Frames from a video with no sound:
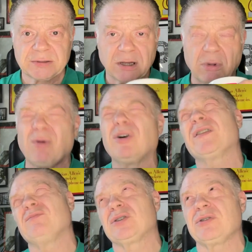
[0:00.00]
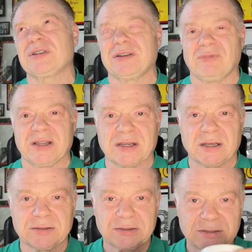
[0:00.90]
Well, one of them was christened at Windsor.
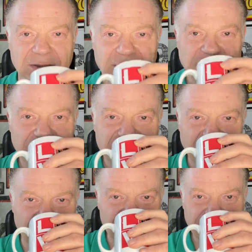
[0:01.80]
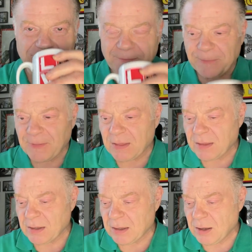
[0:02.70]
So,
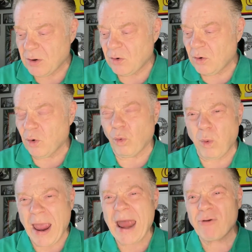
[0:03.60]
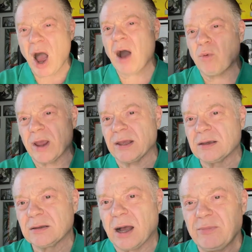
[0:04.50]
where are we?
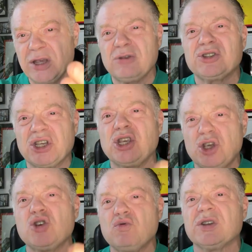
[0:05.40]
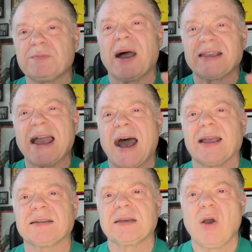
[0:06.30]
I'm using you as my
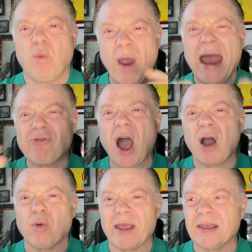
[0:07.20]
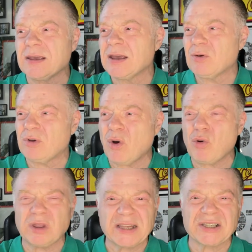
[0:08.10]
guide. Where are we with
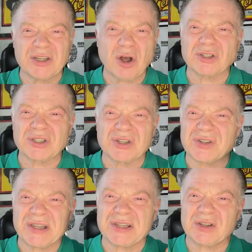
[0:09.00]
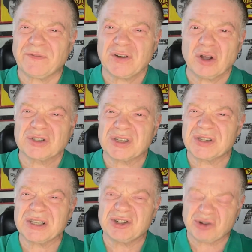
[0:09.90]
all this nonsense, this stuff and nonsense,
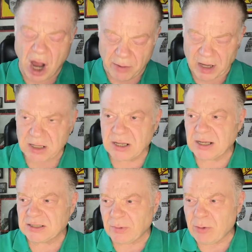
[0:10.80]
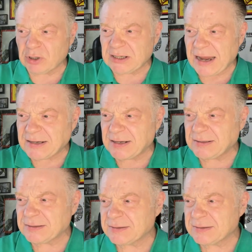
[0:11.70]
this drama? Do we want it ending?